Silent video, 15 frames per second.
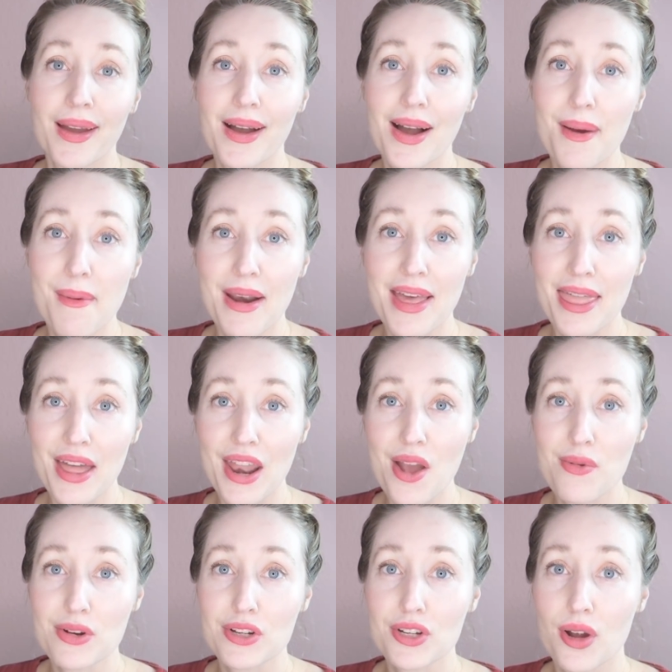Um, and I thought I
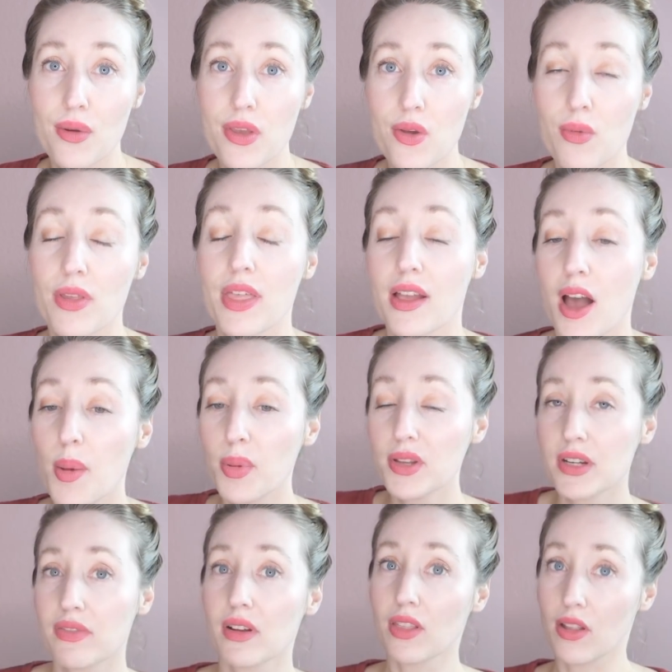would show you with a couple
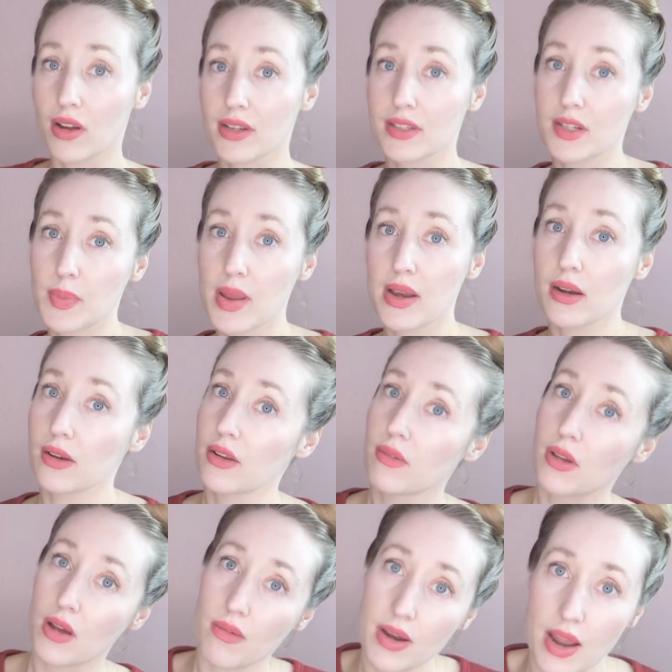different looks, depending on you're
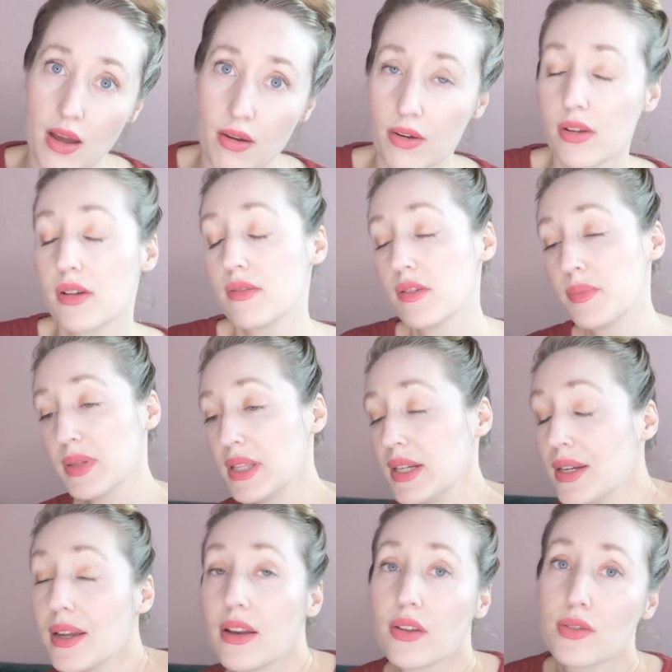going out, or you're going to a play
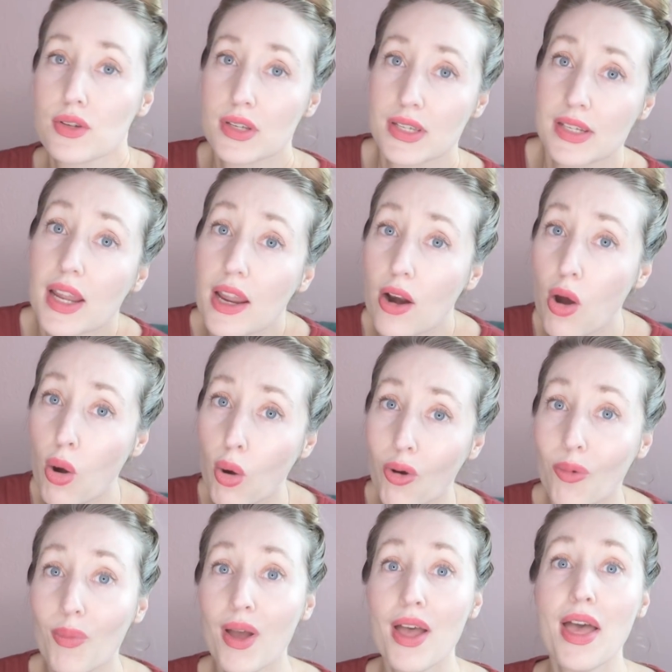date, or you're just staying
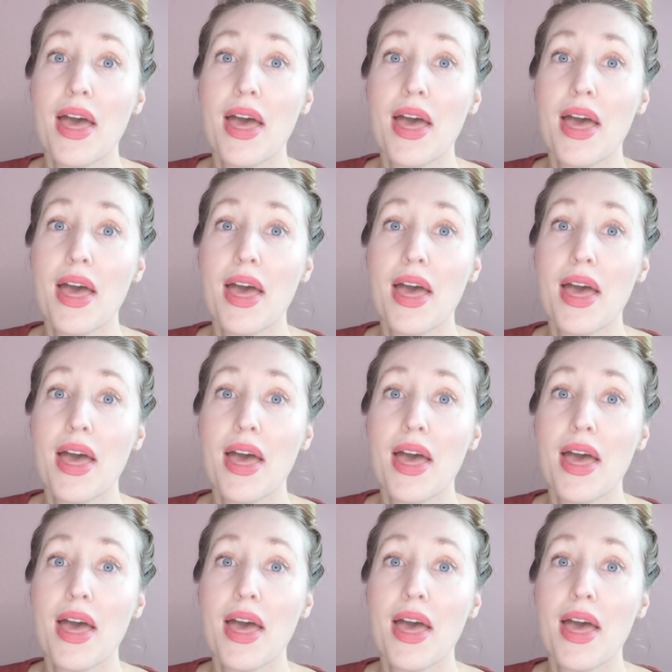home.